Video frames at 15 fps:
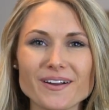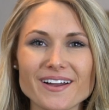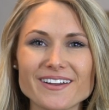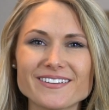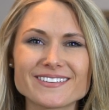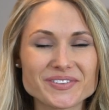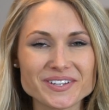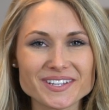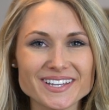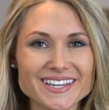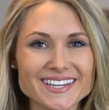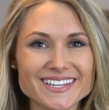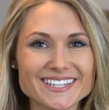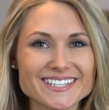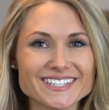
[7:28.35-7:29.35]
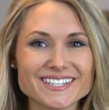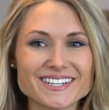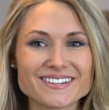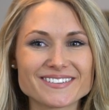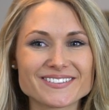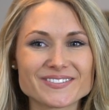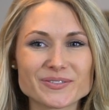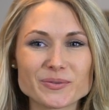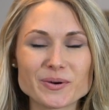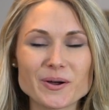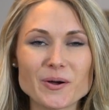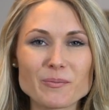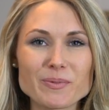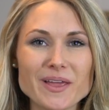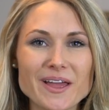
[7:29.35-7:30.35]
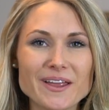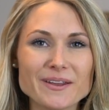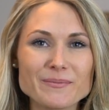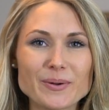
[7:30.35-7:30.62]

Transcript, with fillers: I feel like, you know, will help that.